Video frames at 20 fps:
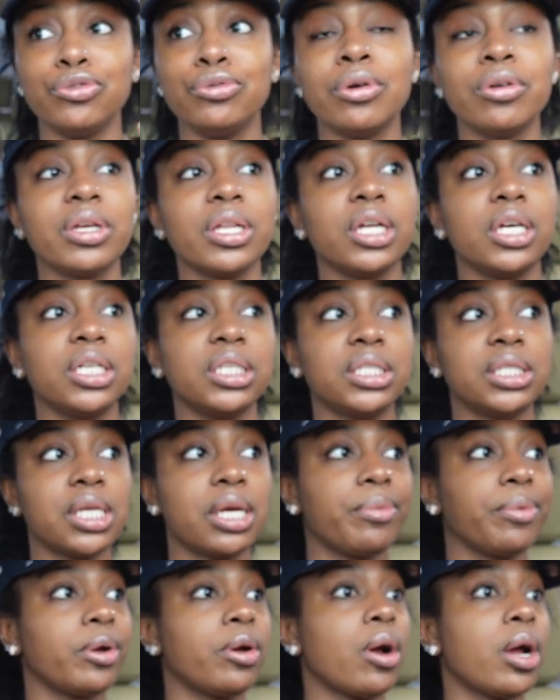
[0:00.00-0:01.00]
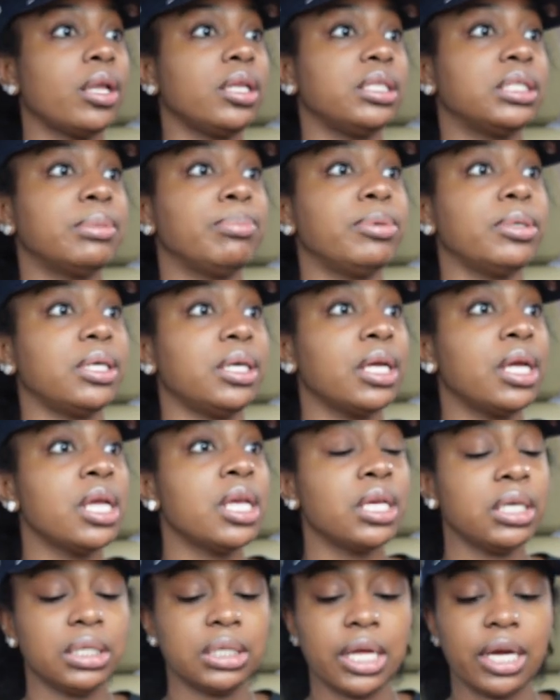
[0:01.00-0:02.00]
You won't get a good set regardless, but
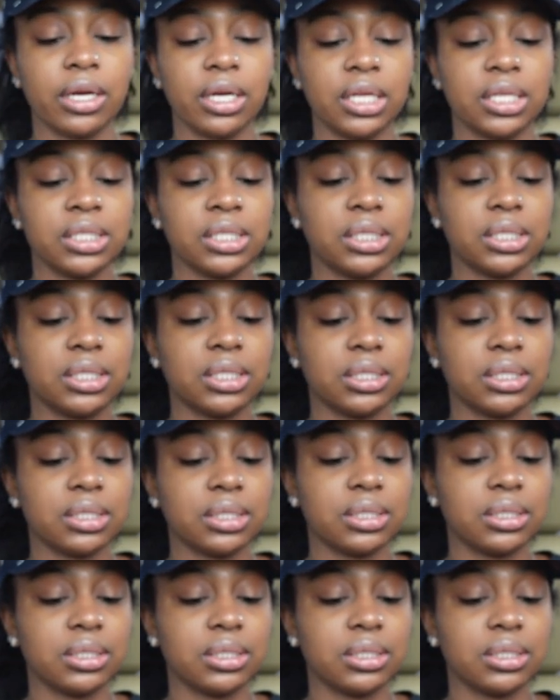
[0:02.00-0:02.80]
like it's